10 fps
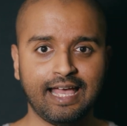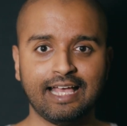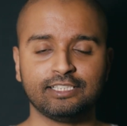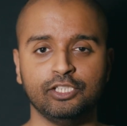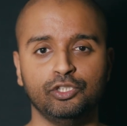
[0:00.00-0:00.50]

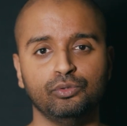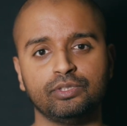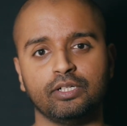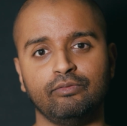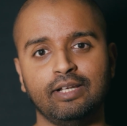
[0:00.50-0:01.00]
as the
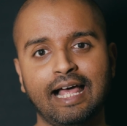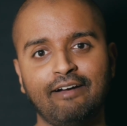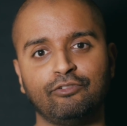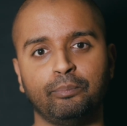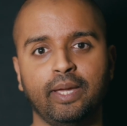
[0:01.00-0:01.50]
user will
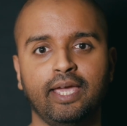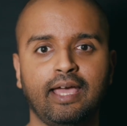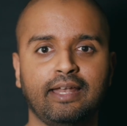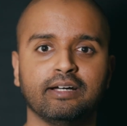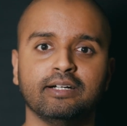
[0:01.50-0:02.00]
have to pay
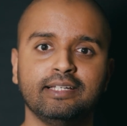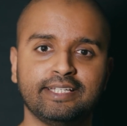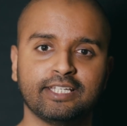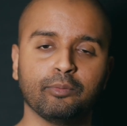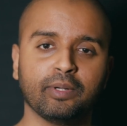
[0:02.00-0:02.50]
an early
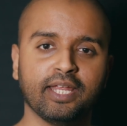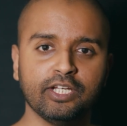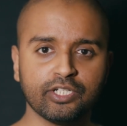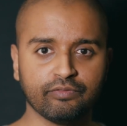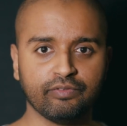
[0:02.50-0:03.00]

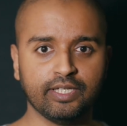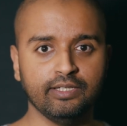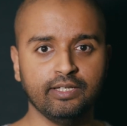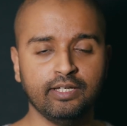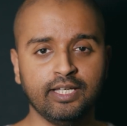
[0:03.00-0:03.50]
termination fee
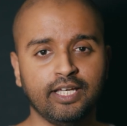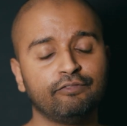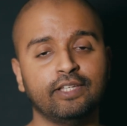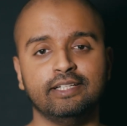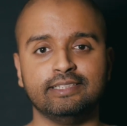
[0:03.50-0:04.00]
if
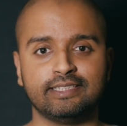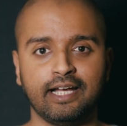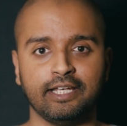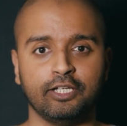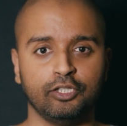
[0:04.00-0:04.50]
they
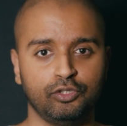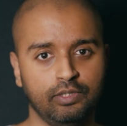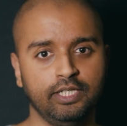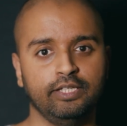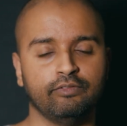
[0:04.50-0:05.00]
decide to
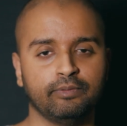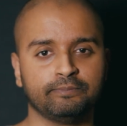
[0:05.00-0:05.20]
leave.